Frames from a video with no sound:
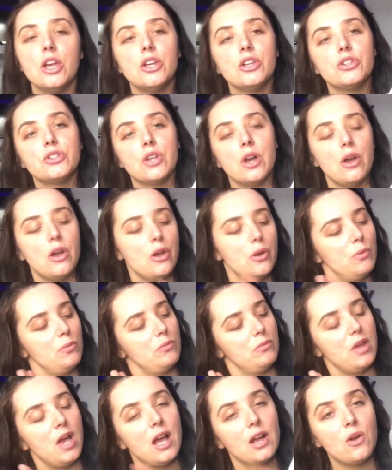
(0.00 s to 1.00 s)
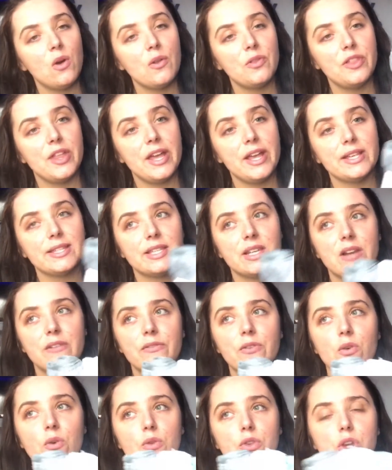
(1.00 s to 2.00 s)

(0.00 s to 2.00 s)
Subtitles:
So I got these and I thought